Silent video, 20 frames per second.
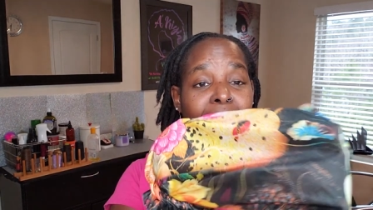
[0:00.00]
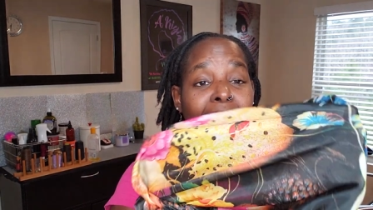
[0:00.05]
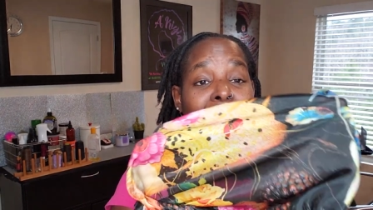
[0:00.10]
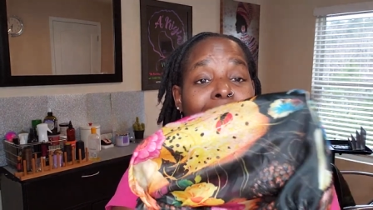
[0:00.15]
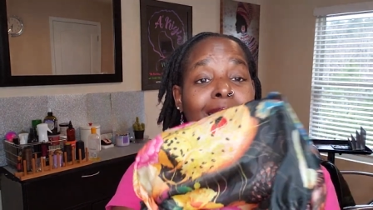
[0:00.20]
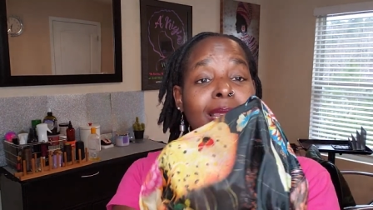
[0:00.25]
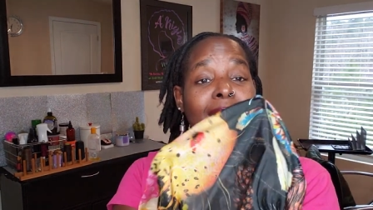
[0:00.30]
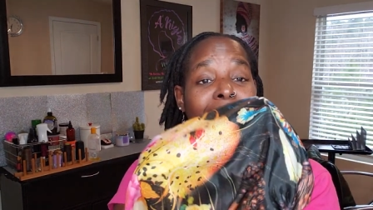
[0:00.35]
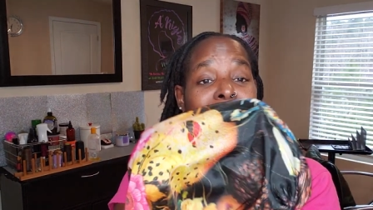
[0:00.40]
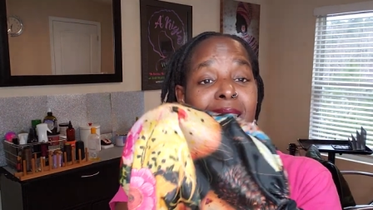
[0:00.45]
I
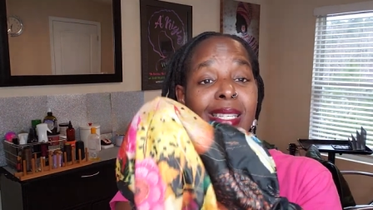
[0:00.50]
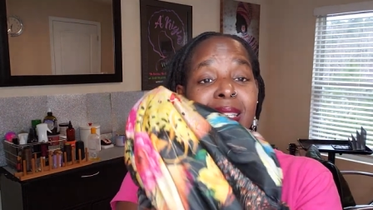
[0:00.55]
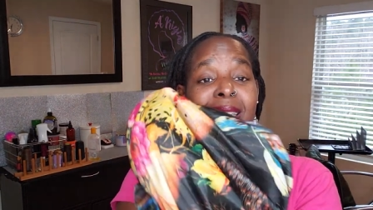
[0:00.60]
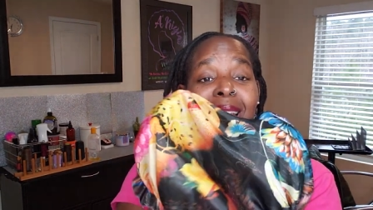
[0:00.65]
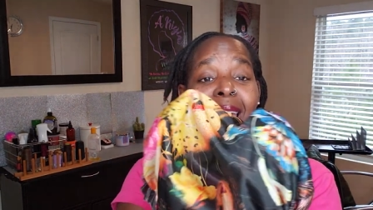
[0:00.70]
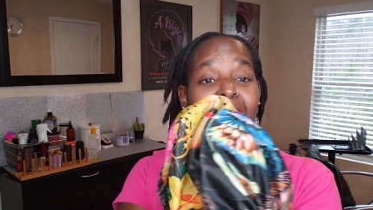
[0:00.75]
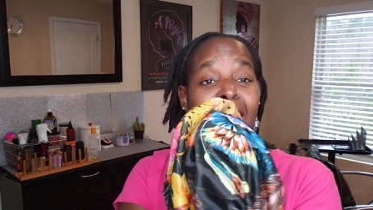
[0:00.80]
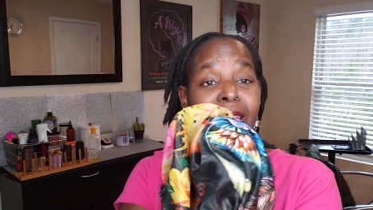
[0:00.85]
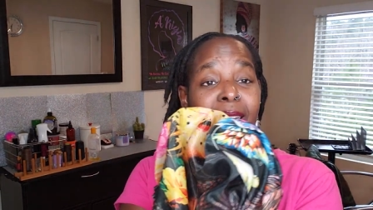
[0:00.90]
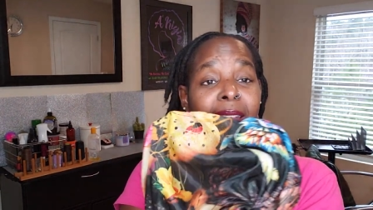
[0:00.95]
lo it's
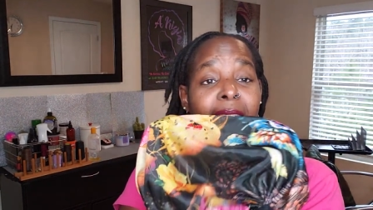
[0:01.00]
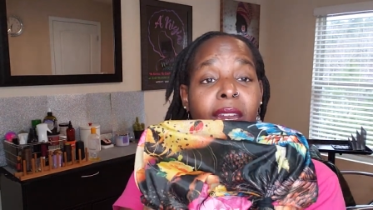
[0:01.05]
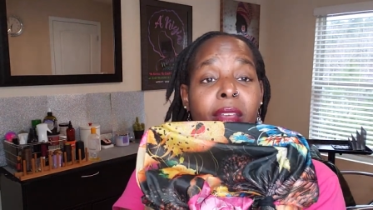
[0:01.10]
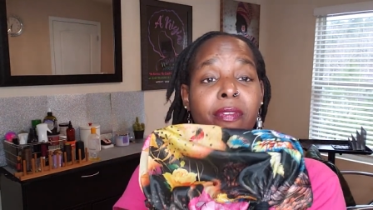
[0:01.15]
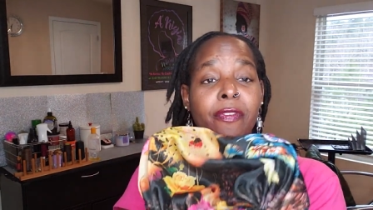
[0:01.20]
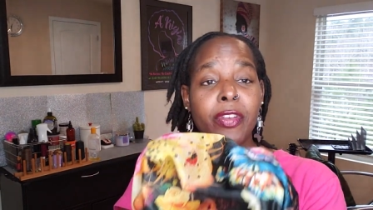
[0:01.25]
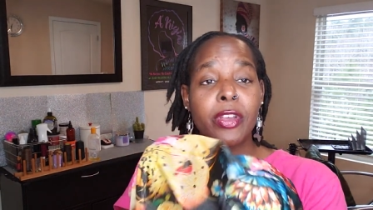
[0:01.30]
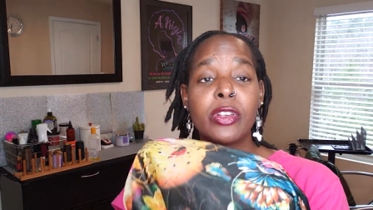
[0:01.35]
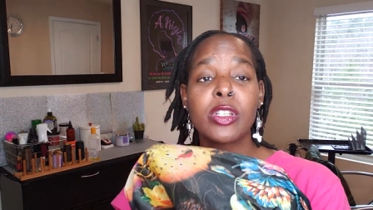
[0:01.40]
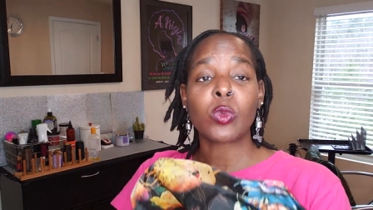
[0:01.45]
satin and
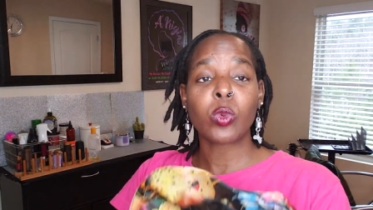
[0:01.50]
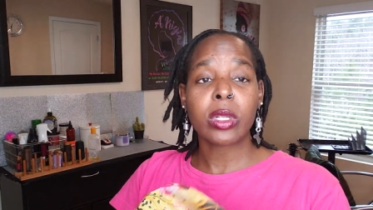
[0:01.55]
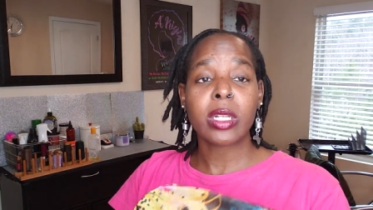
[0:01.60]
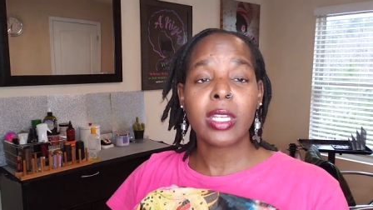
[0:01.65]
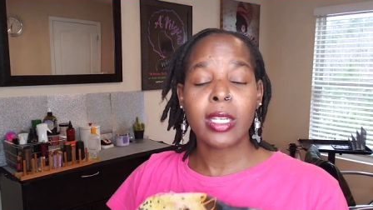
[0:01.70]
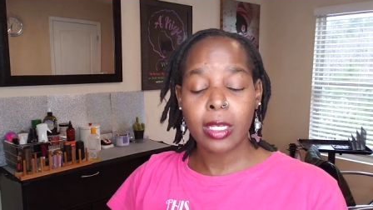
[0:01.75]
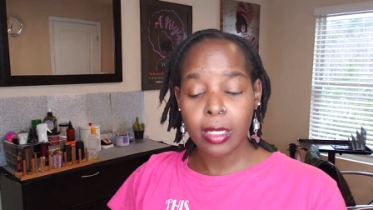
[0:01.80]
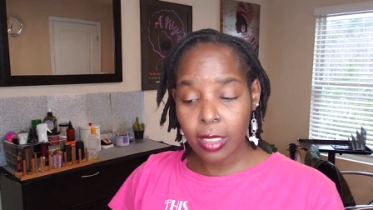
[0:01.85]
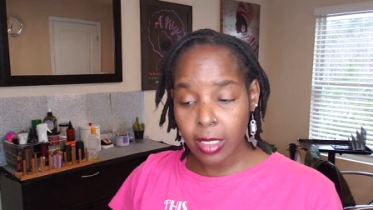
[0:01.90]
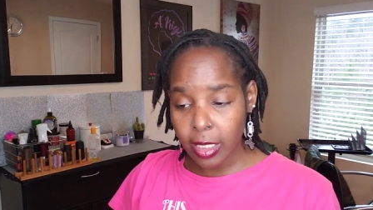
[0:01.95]
it feels
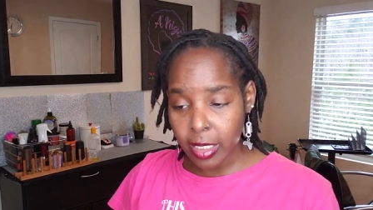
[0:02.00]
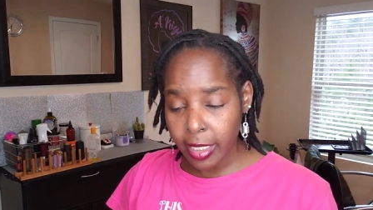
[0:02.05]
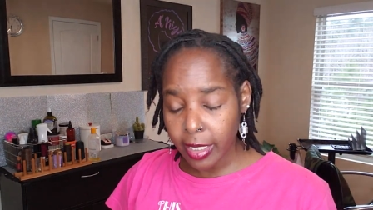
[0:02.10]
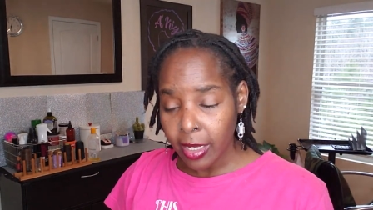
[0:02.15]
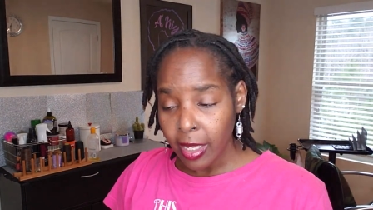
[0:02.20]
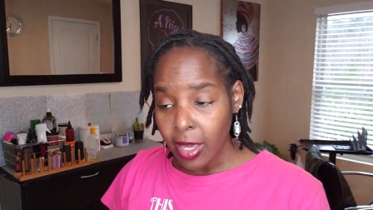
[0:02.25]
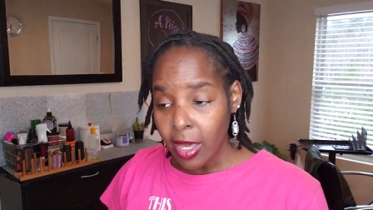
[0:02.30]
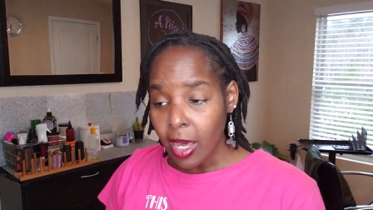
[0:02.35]
really good.